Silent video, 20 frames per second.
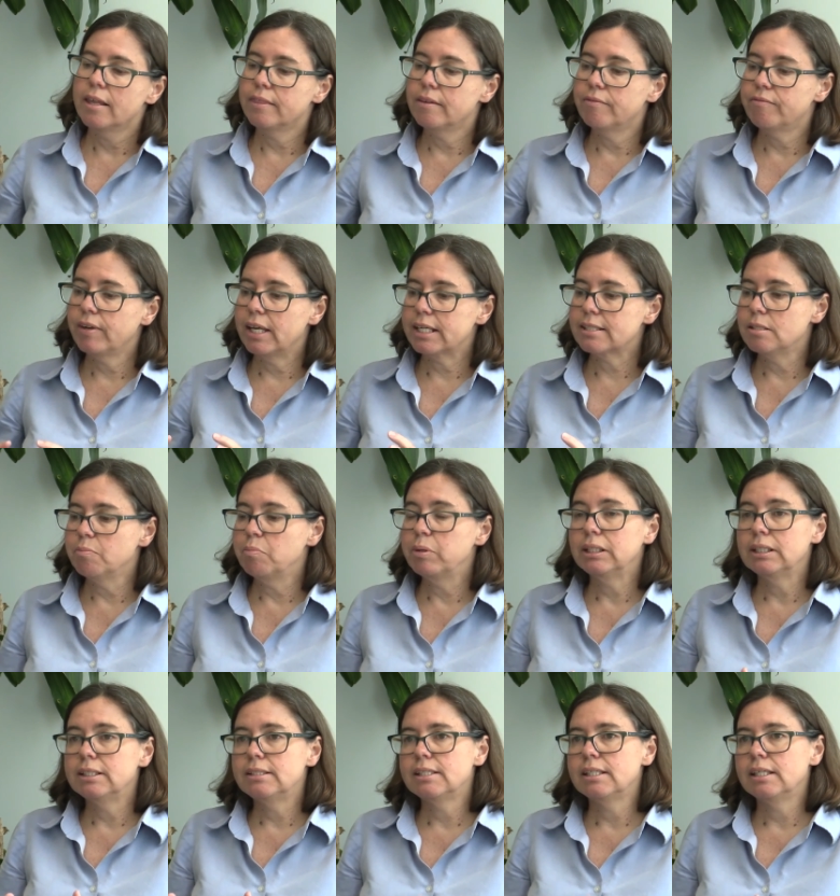the
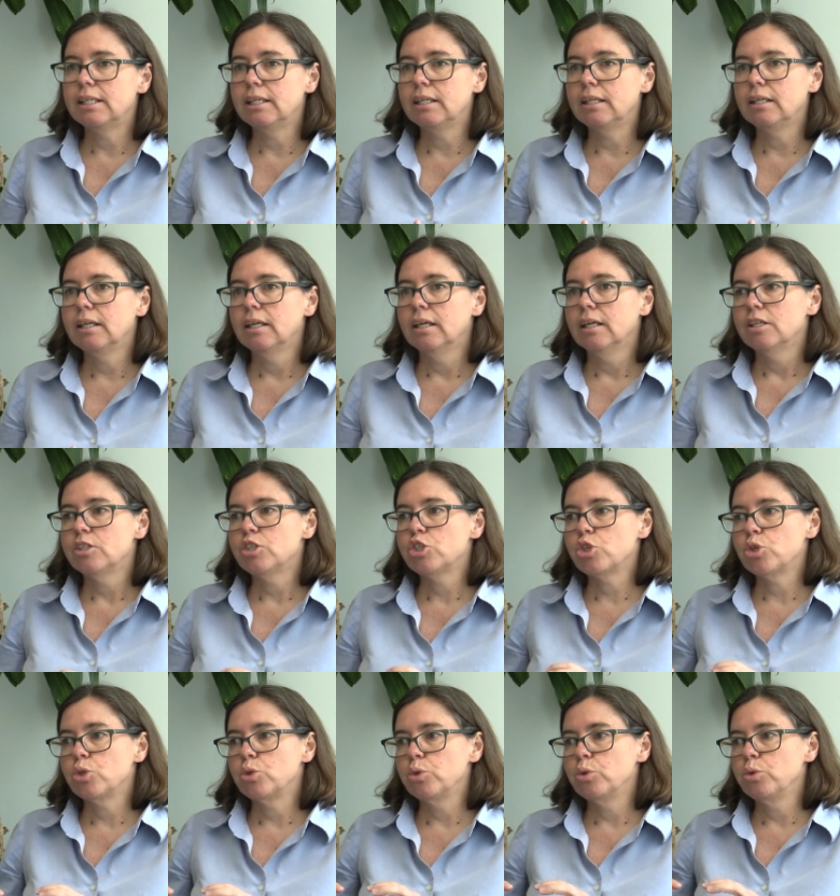flexibility
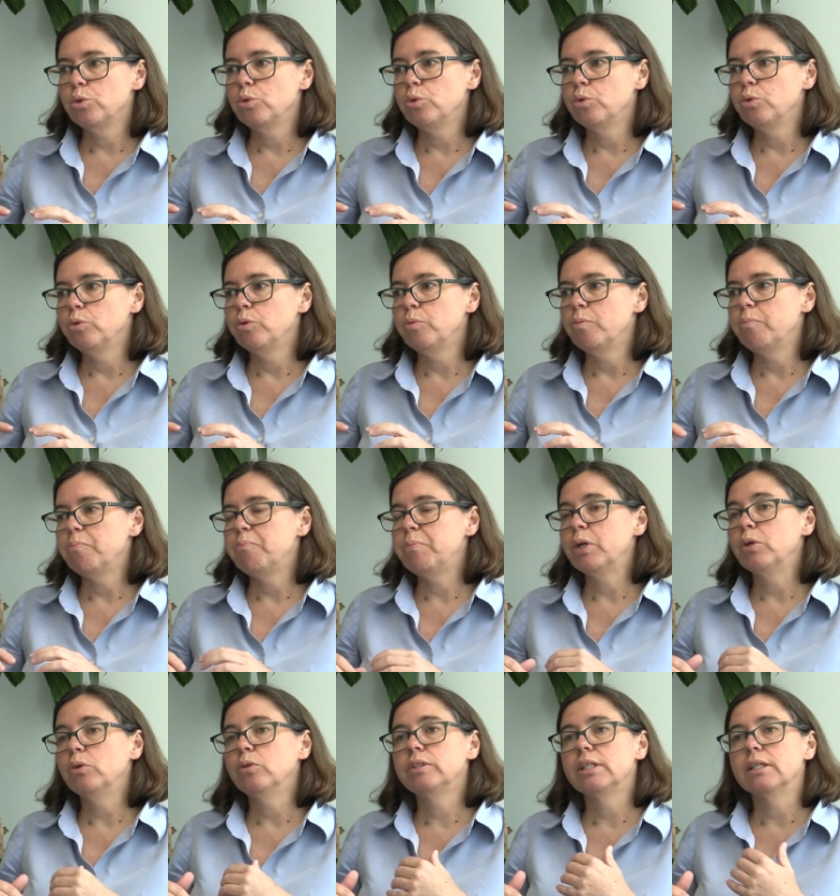to
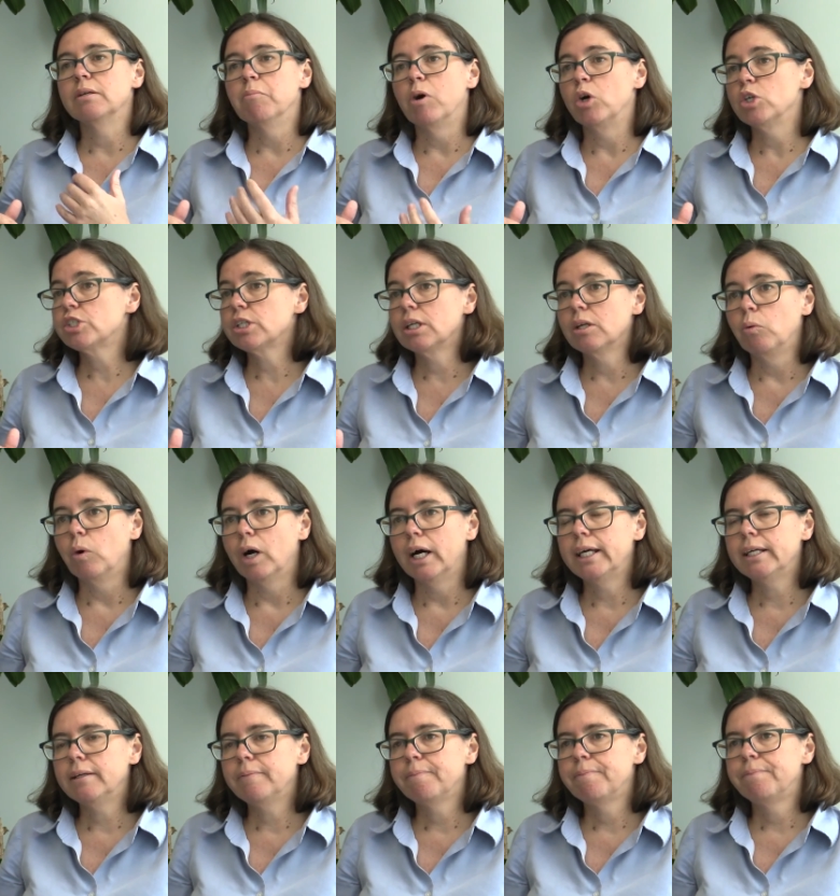build in a modular
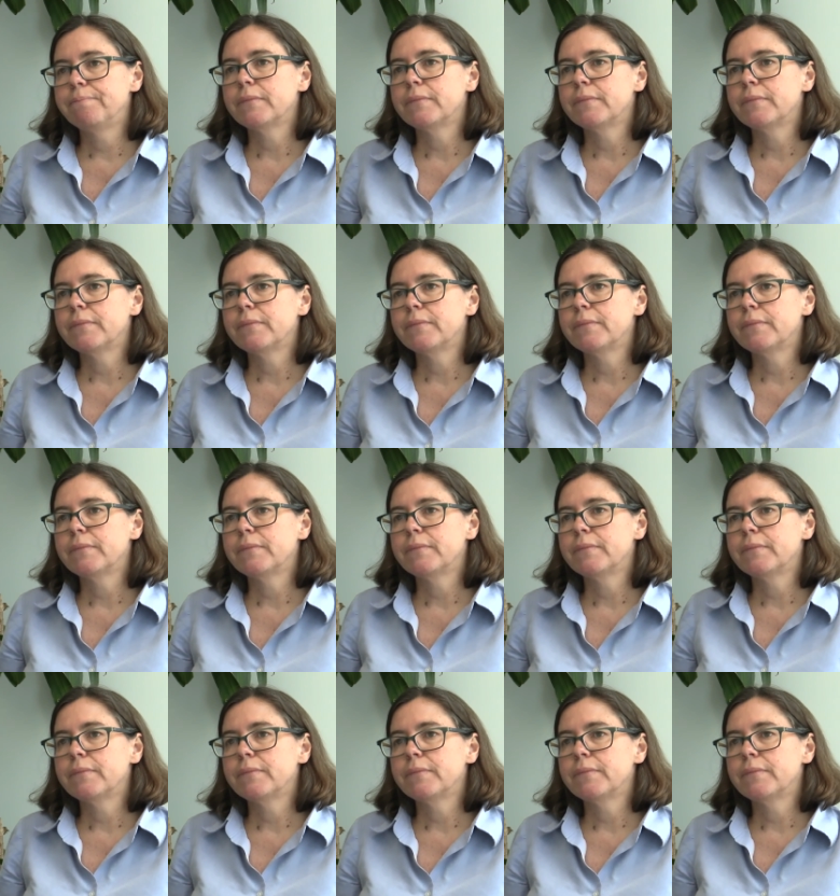way.